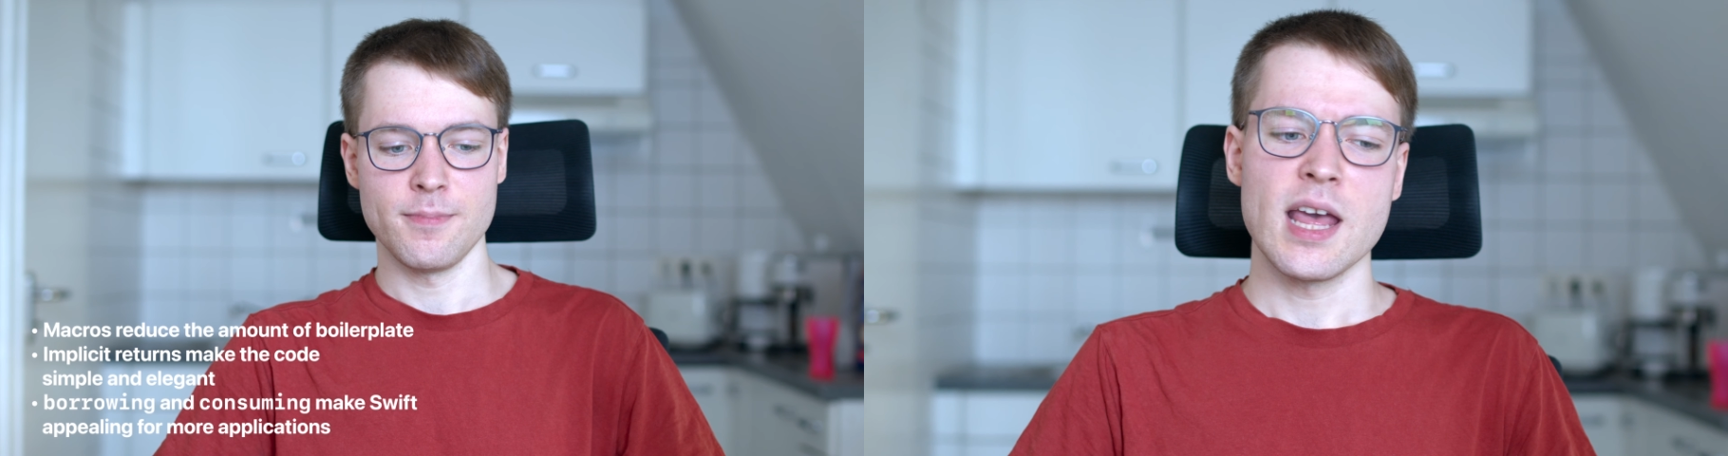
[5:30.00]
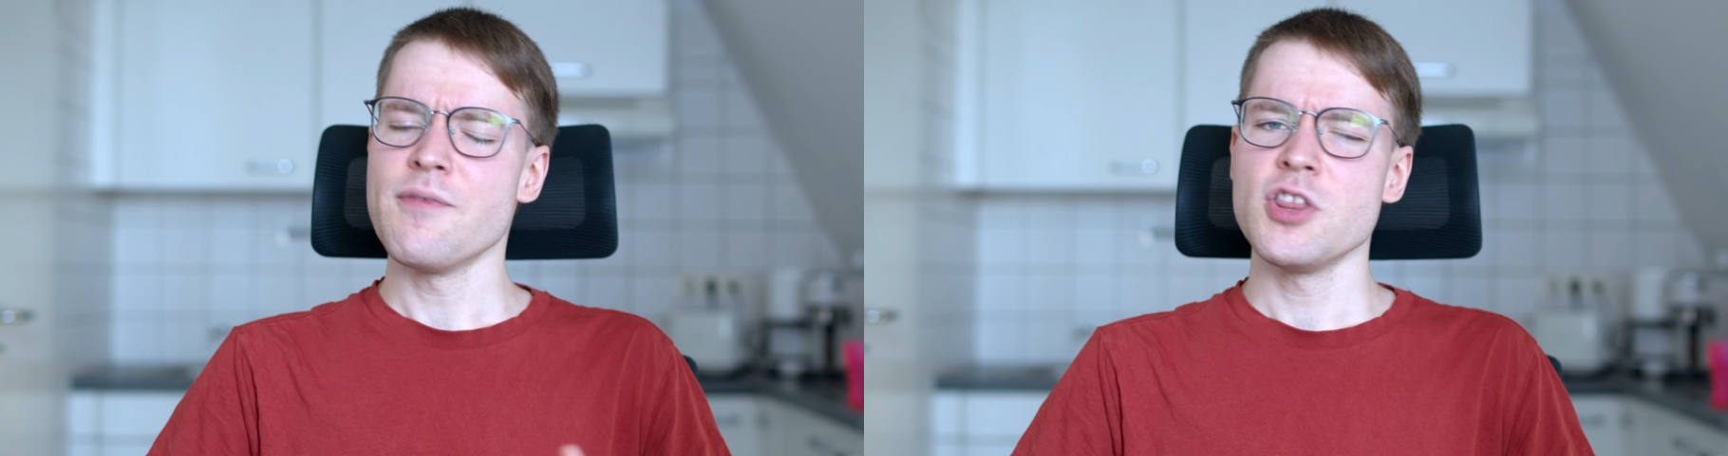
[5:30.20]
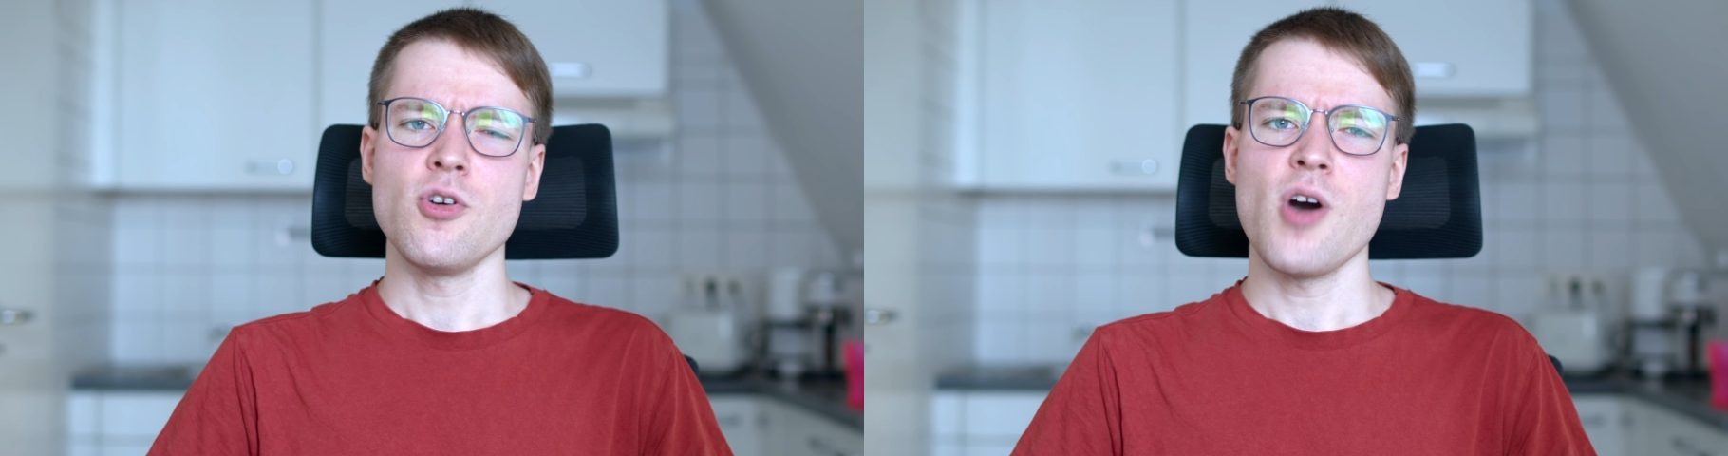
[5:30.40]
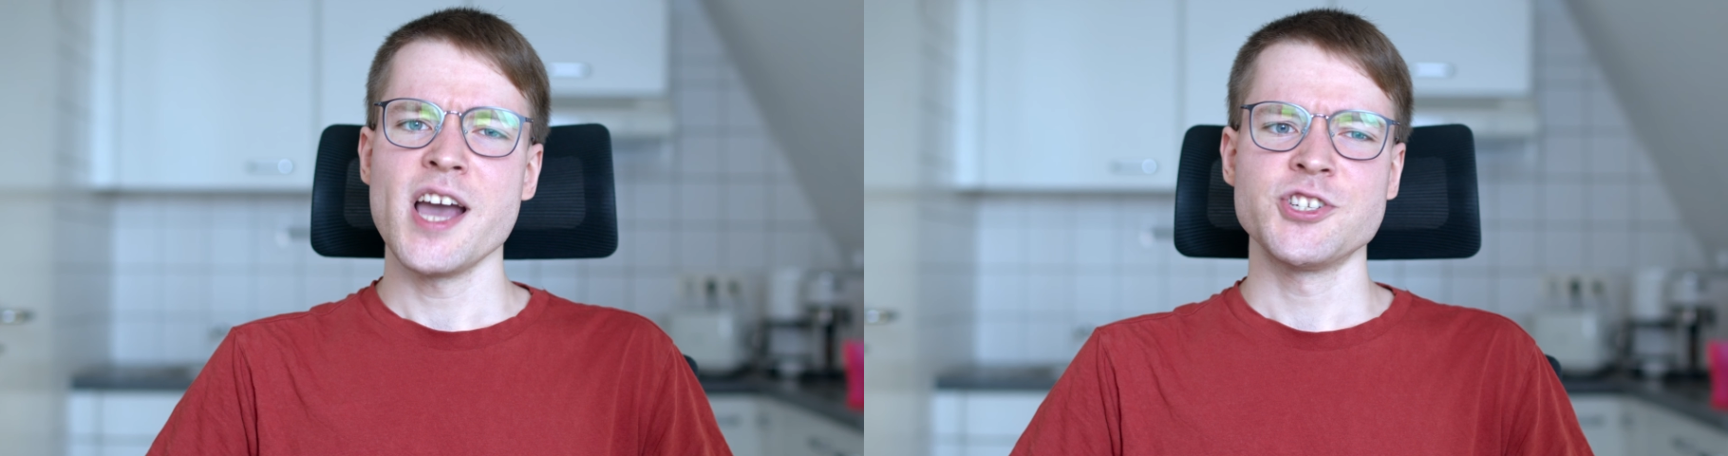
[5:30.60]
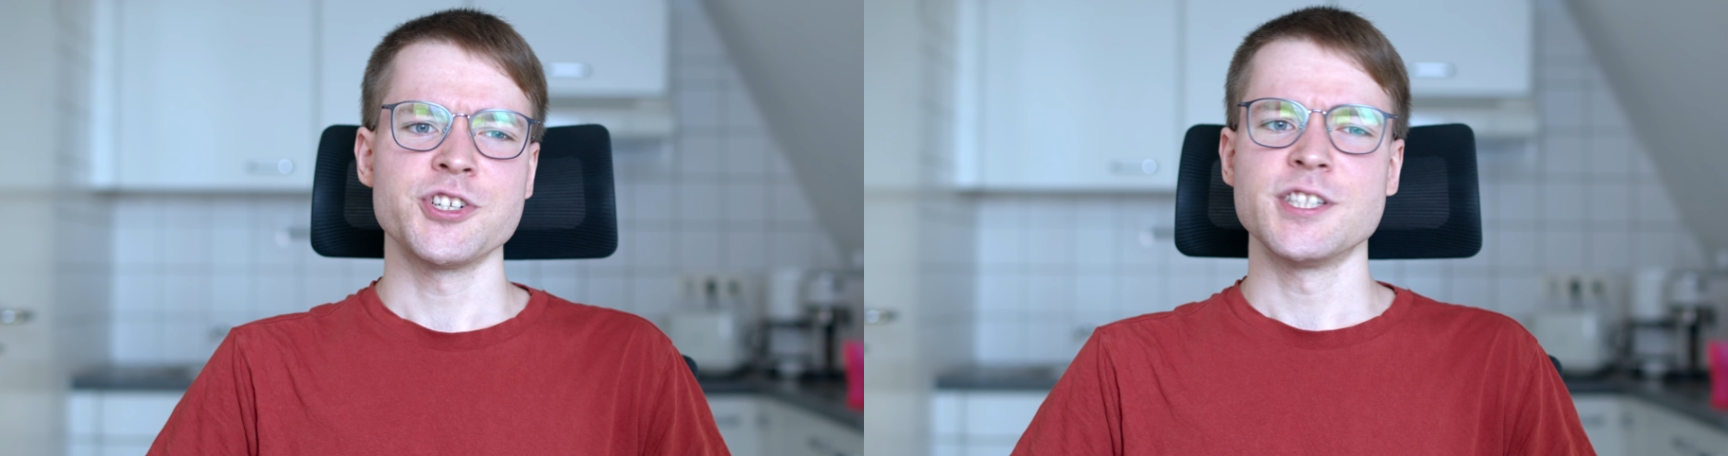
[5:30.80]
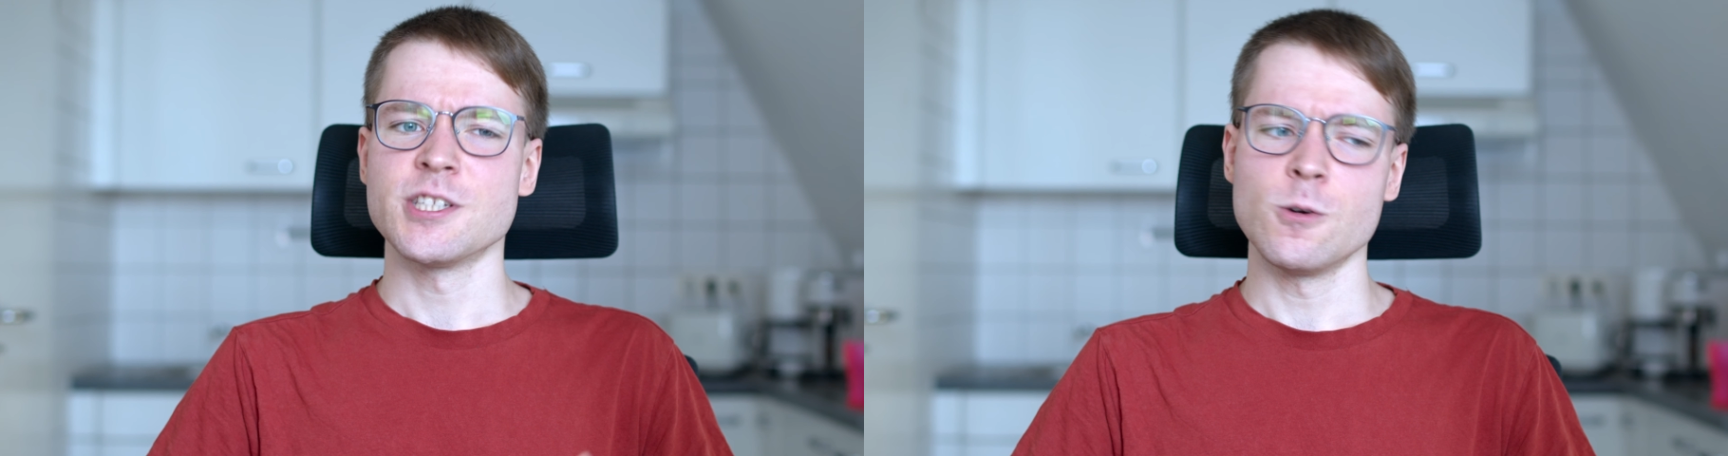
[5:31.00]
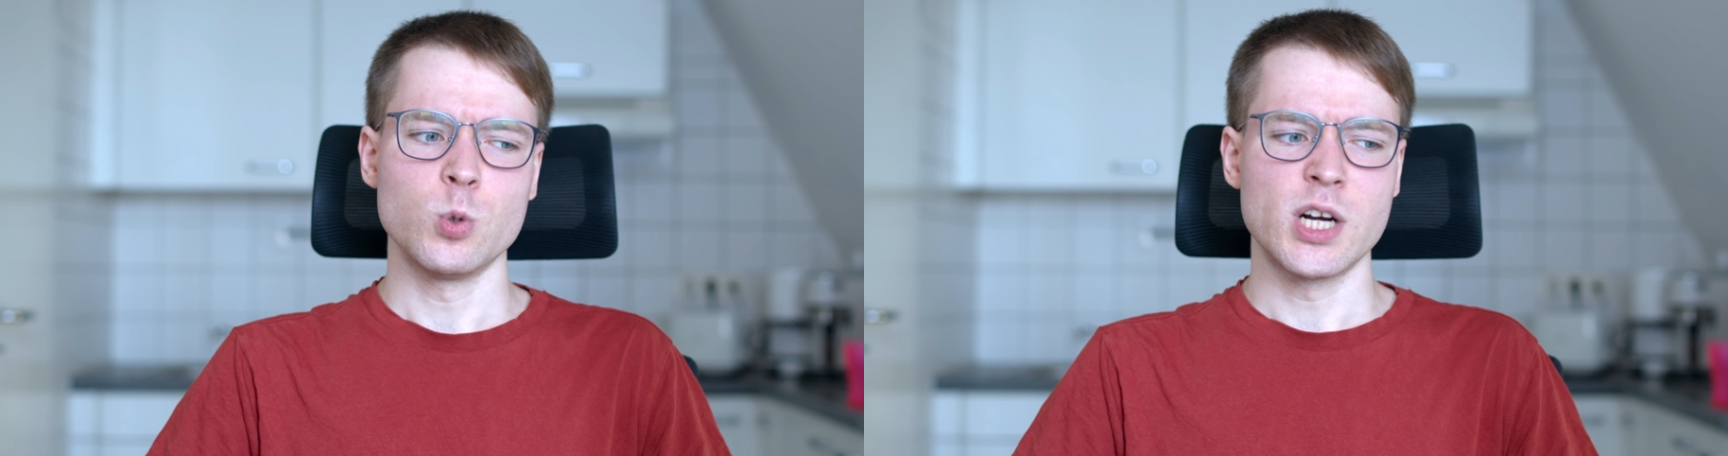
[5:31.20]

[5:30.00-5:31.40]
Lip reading: Even though I treat software